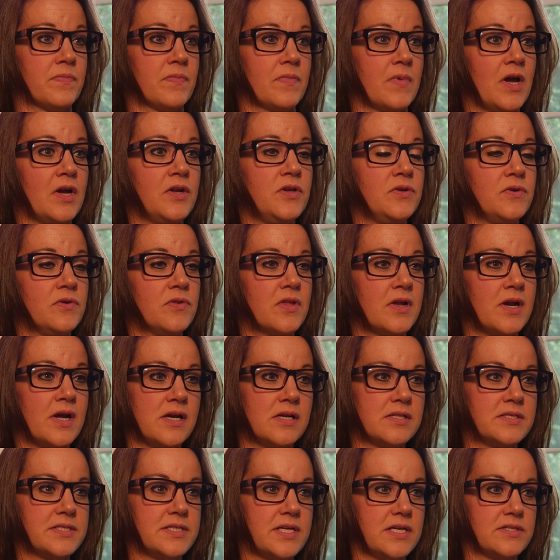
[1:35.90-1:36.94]
I knew that I
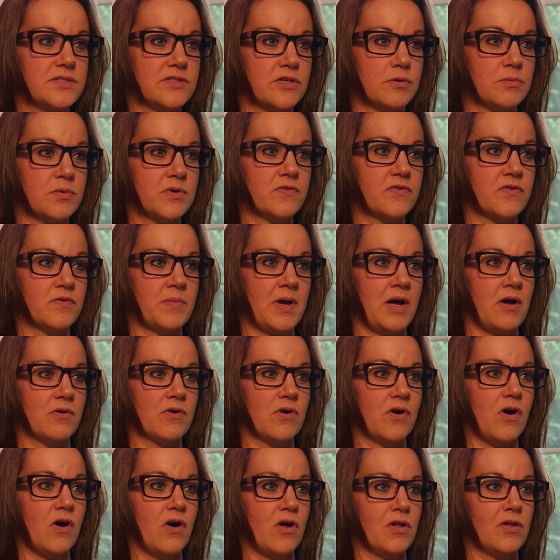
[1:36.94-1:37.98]
could stay sober from
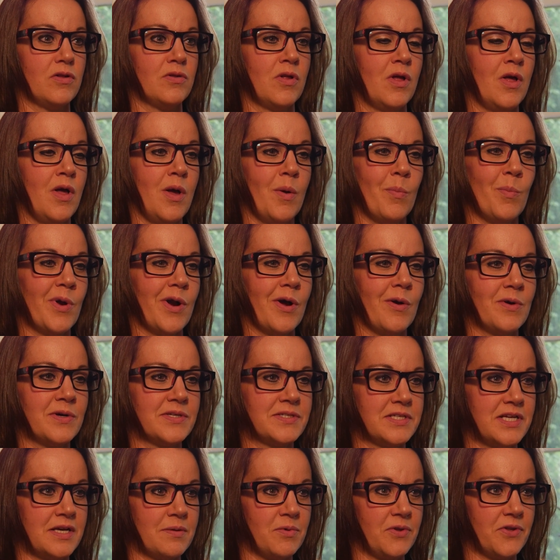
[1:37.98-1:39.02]
alcohol, but I
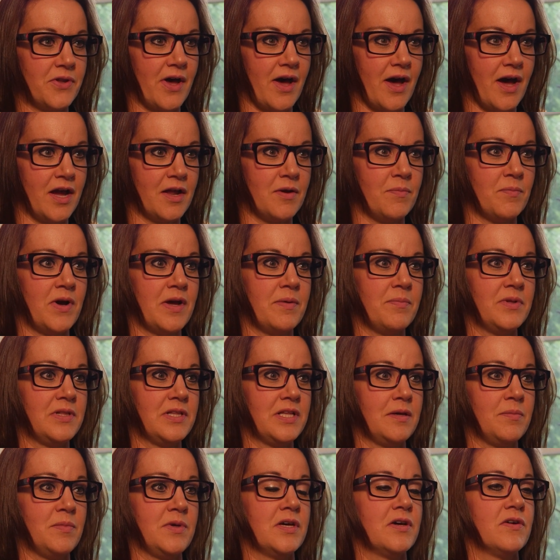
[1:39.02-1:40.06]
wasn't able to hide my
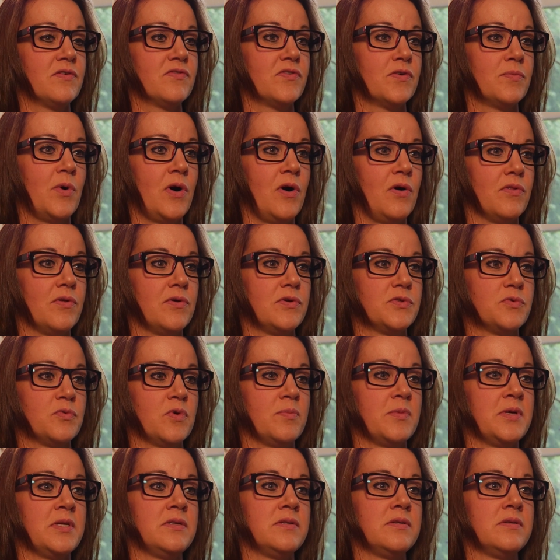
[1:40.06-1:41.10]
bulimia from all those
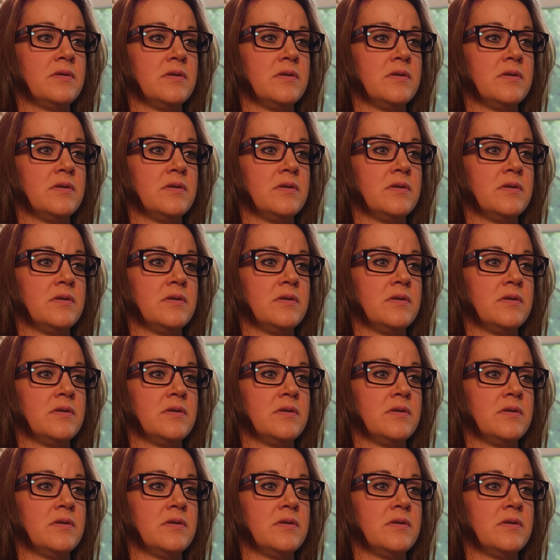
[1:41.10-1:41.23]
women.